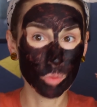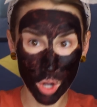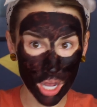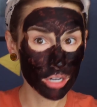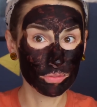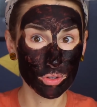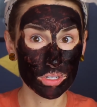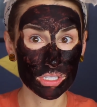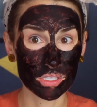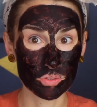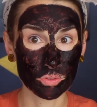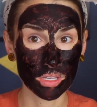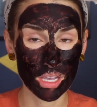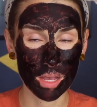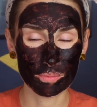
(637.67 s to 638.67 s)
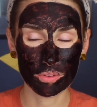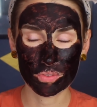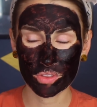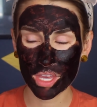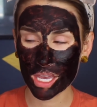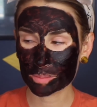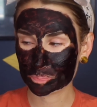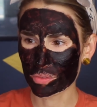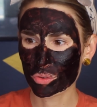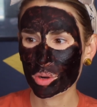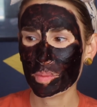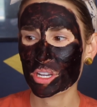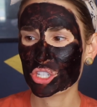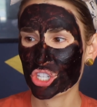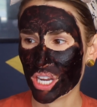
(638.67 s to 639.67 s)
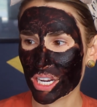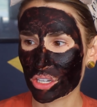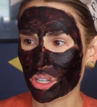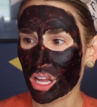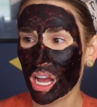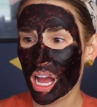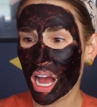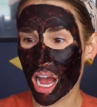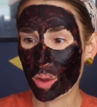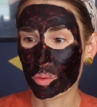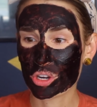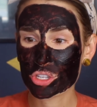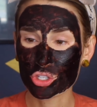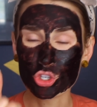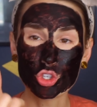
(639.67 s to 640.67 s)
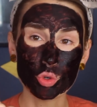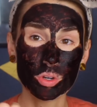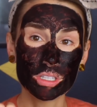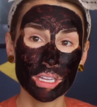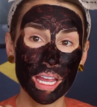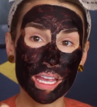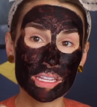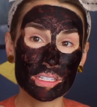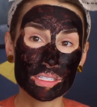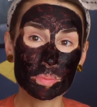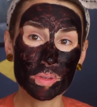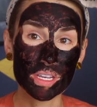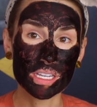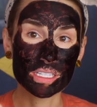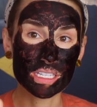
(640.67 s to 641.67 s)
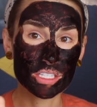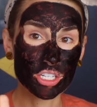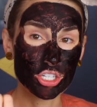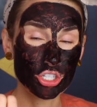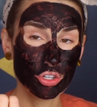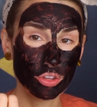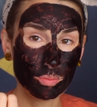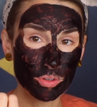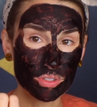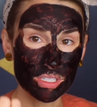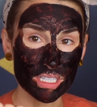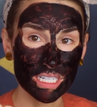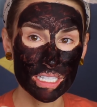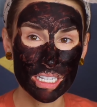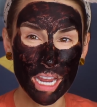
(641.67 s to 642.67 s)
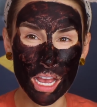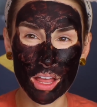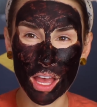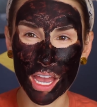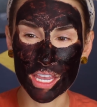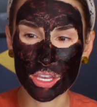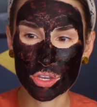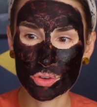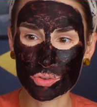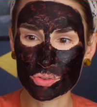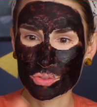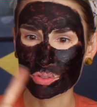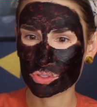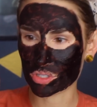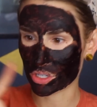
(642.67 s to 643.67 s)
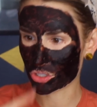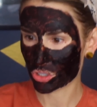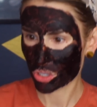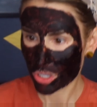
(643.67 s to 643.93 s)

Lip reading: autofocus is really helpful for that. But for my channel, I want to use a short lens because it's going to show the most detail. I'll show